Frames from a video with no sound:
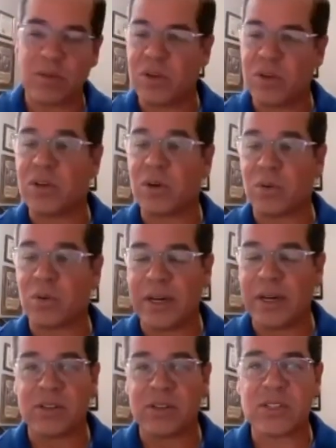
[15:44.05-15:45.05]
good
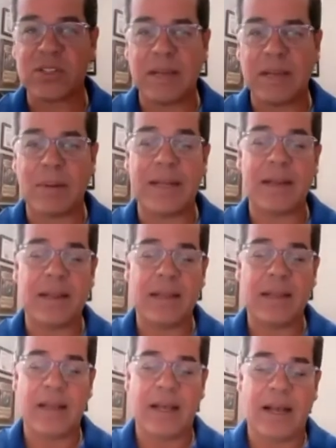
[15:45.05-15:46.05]
careers, but
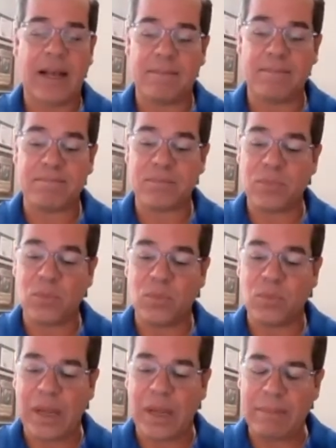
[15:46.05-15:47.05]
I'm
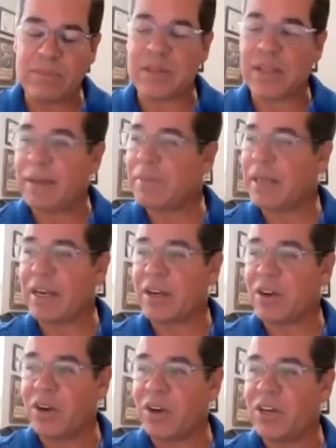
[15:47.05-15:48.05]
going to
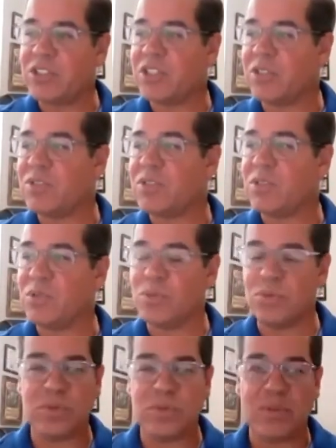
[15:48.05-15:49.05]
encourage you
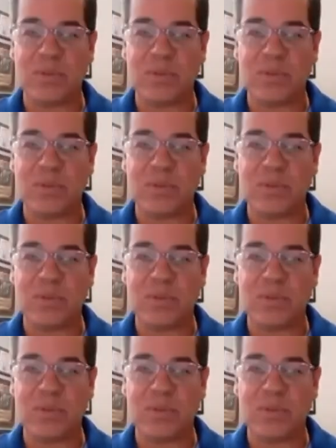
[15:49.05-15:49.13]
to